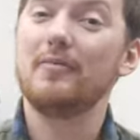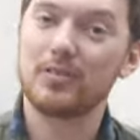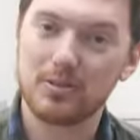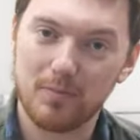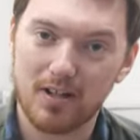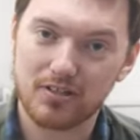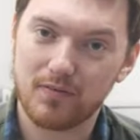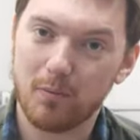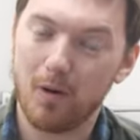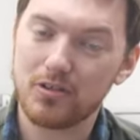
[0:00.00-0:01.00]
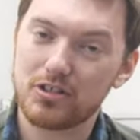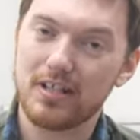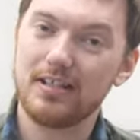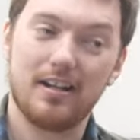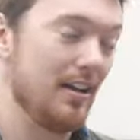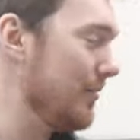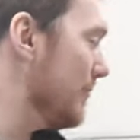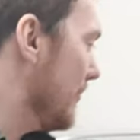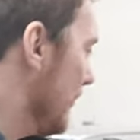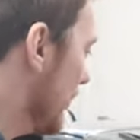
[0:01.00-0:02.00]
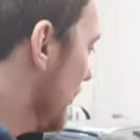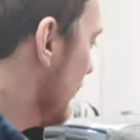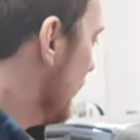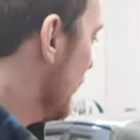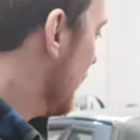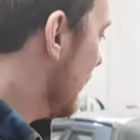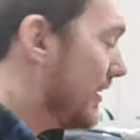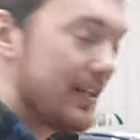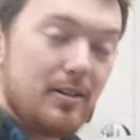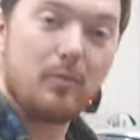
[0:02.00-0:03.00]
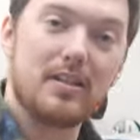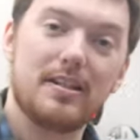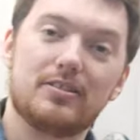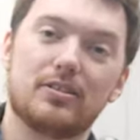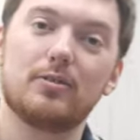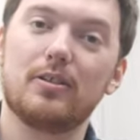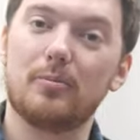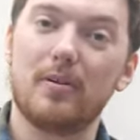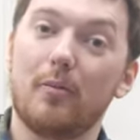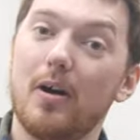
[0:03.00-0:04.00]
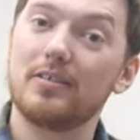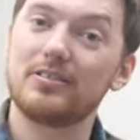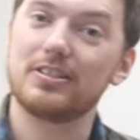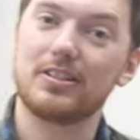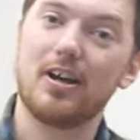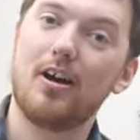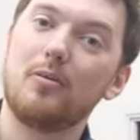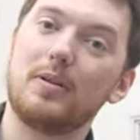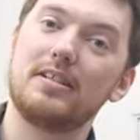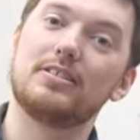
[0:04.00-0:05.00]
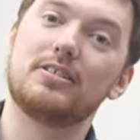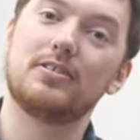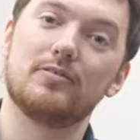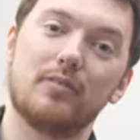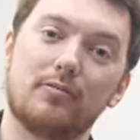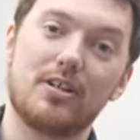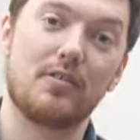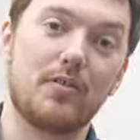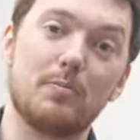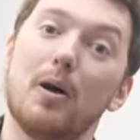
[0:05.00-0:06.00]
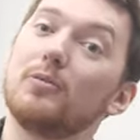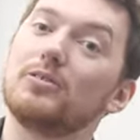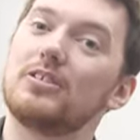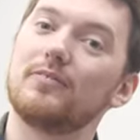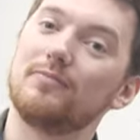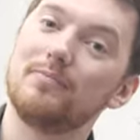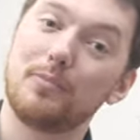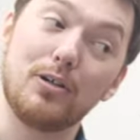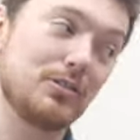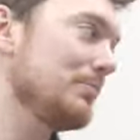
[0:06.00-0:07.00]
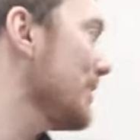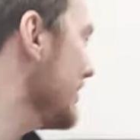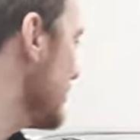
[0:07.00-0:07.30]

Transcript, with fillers: ever so much for watching. Clearly, we need to do a little bit of work to the car. We need to refresh a few bolts and possibly